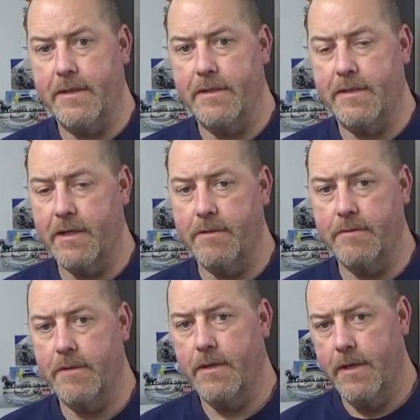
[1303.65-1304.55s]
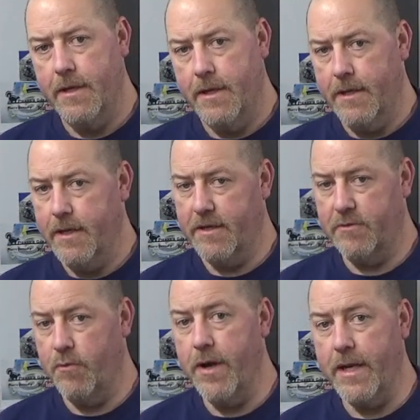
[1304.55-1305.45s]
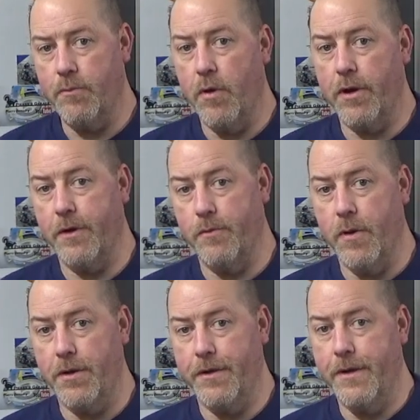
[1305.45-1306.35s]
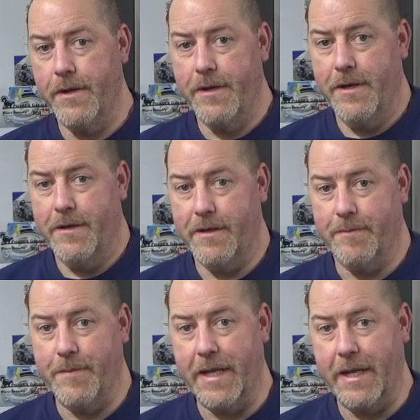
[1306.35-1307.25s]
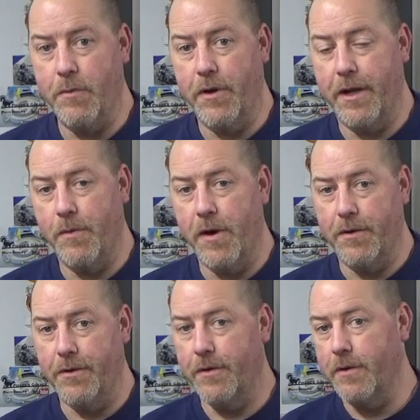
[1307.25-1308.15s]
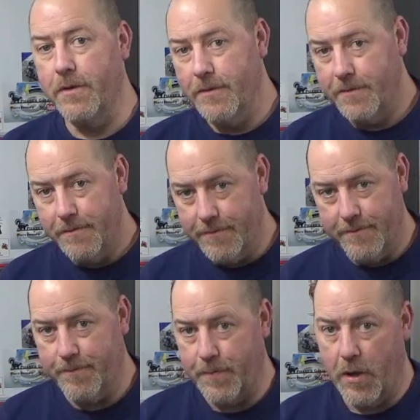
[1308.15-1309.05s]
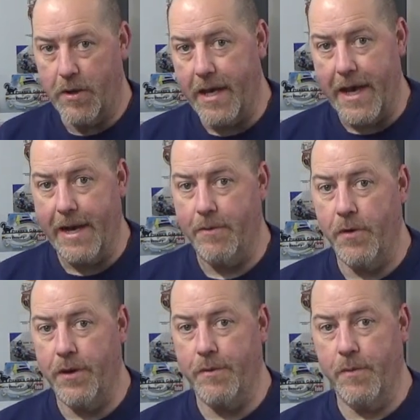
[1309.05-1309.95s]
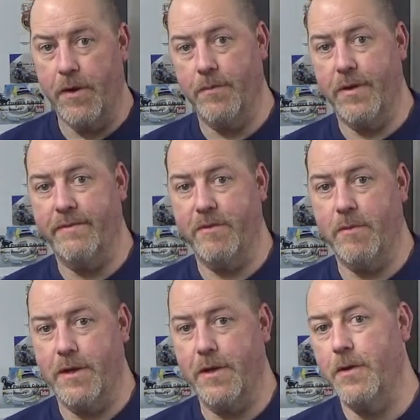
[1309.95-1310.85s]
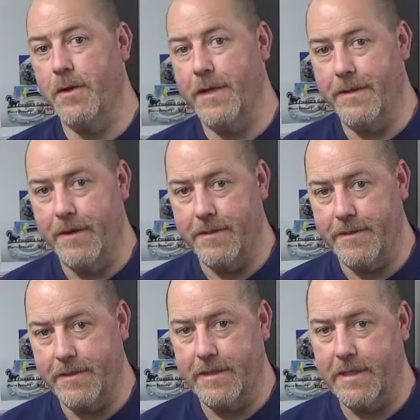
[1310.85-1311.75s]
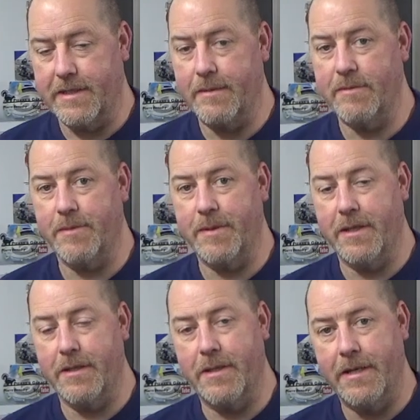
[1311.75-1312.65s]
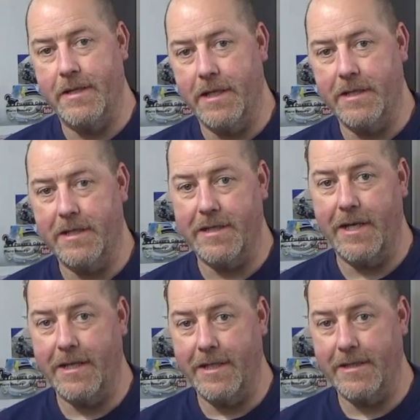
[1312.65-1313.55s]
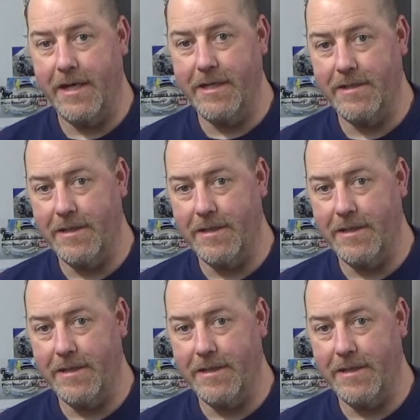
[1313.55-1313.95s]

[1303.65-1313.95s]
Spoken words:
So it's really 101, milling 101 or blocking out 101, whatever you want to call it. That seems to be the in thing to say these days.